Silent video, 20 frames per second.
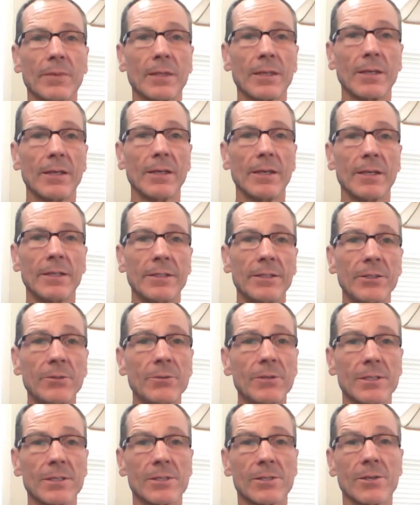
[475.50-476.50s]
In doing
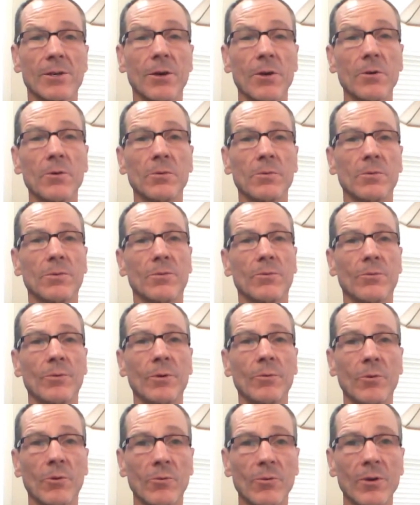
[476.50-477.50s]
so, we will
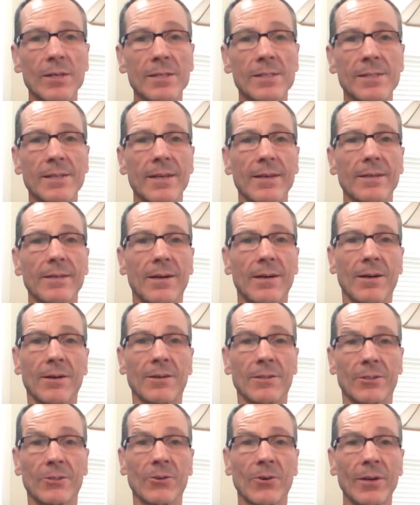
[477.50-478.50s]
resonate on a
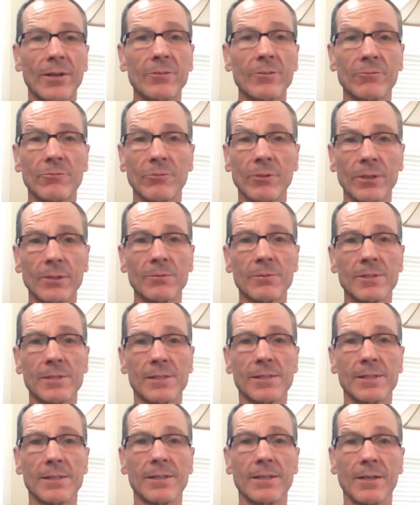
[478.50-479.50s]
greater
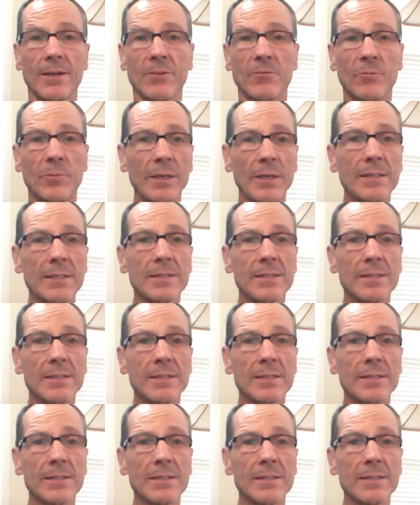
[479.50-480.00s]
frequency of peace